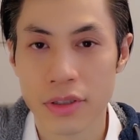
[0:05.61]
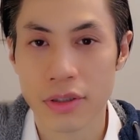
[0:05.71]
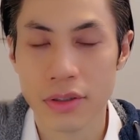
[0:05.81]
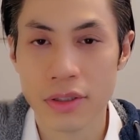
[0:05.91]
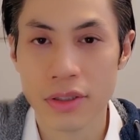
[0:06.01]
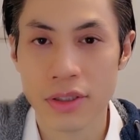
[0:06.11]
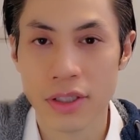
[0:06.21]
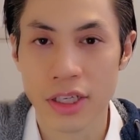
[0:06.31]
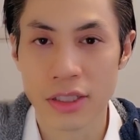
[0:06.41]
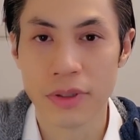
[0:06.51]
so this is
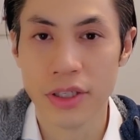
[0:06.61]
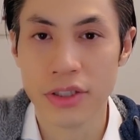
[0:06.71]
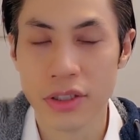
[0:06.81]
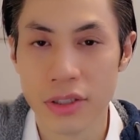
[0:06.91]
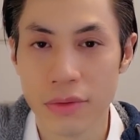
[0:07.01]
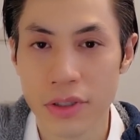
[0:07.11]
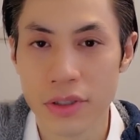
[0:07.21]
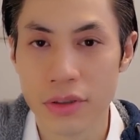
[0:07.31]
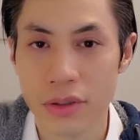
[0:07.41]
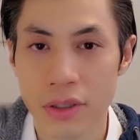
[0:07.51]
an explanation of
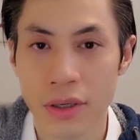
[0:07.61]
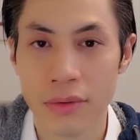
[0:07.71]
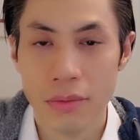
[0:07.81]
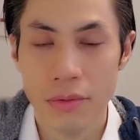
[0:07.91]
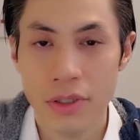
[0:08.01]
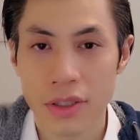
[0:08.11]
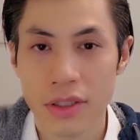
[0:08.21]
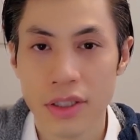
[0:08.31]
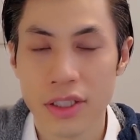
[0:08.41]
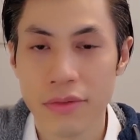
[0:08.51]
what's going on.
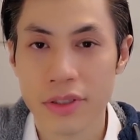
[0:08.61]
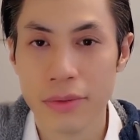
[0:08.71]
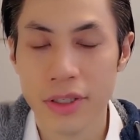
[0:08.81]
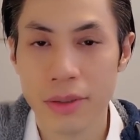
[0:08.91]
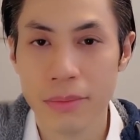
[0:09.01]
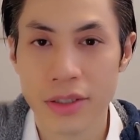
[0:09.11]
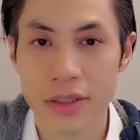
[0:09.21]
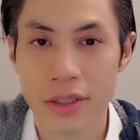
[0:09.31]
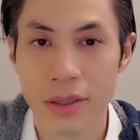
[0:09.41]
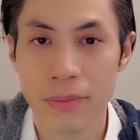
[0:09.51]
Recently, David Sereda makes
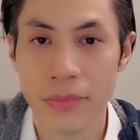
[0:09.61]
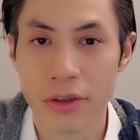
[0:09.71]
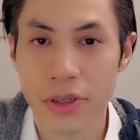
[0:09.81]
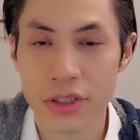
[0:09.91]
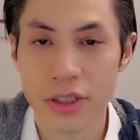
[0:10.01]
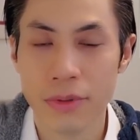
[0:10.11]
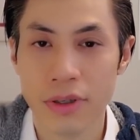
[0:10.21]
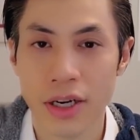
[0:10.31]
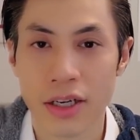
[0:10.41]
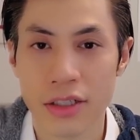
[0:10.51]
some
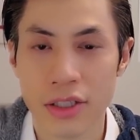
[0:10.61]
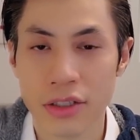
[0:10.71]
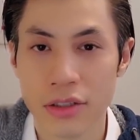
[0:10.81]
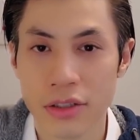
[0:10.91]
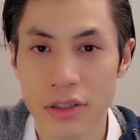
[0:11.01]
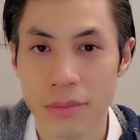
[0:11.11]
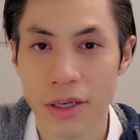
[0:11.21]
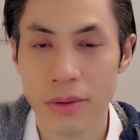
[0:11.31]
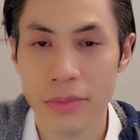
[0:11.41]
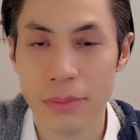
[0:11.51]
questionable accusations
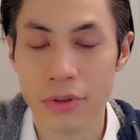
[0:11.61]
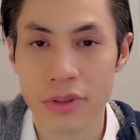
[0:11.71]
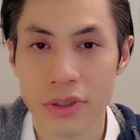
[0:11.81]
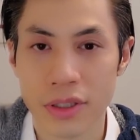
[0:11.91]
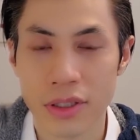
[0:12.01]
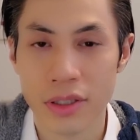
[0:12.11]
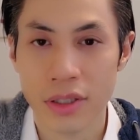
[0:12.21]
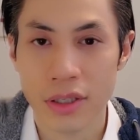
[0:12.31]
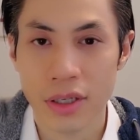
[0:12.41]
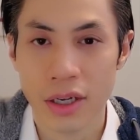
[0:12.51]
about me personally
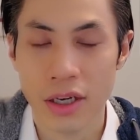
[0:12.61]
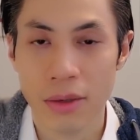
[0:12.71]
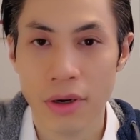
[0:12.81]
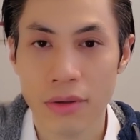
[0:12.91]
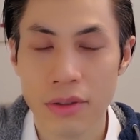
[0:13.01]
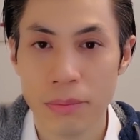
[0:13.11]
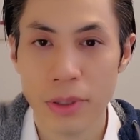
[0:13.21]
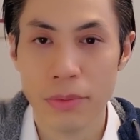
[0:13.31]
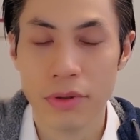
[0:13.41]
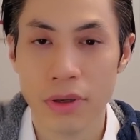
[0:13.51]
and about
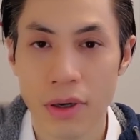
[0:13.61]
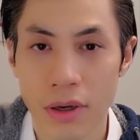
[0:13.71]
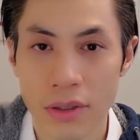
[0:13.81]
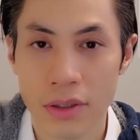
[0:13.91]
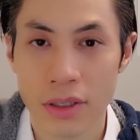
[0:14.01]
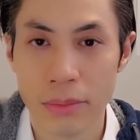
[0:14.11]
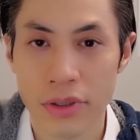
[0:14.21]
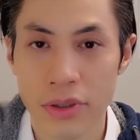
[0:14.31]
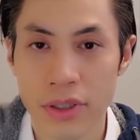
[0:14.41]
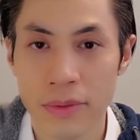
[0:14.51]
people on the
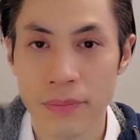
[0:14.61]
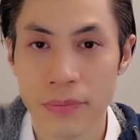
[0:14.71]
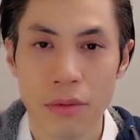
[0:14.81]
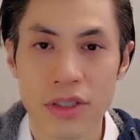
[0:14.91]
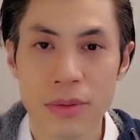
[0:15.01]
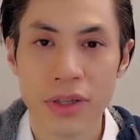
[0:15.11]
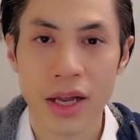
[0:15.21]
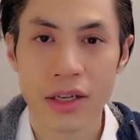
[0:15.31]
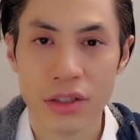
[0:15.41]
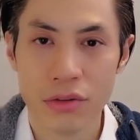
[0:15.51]
community. I wasn't
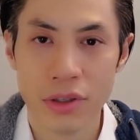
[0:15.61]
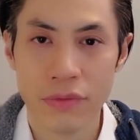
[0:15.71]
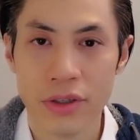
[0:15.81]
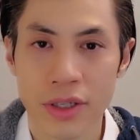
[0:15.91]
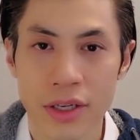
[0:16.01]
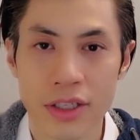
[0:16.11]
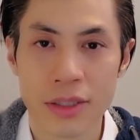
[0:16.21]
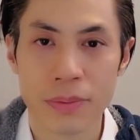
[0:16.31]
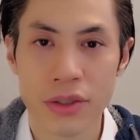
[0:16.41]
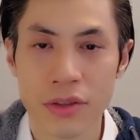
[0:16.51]
planning to do a video like this,
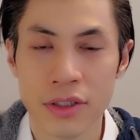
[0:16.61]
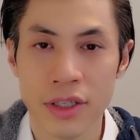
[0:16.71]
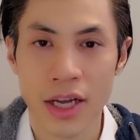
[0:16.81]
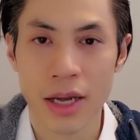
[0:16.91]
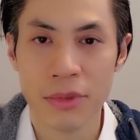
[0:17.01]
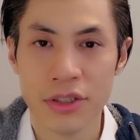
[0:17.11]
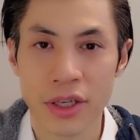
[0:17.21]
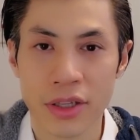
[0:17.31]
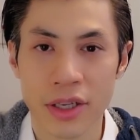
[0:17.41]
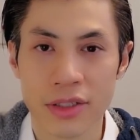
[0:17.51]
but due to the
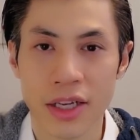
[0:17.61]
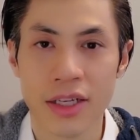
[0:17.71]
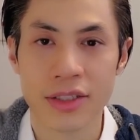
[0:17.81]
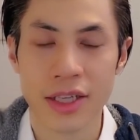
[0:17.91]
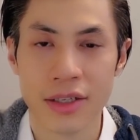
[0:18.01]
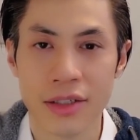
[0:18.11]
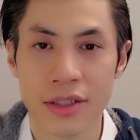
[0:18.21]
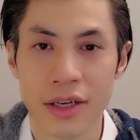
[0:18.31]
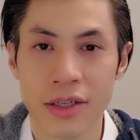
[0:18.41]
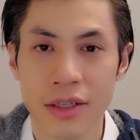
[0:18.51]
damaging things that he said and
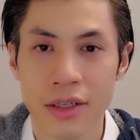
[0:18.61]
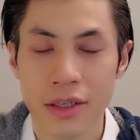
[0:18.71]
done,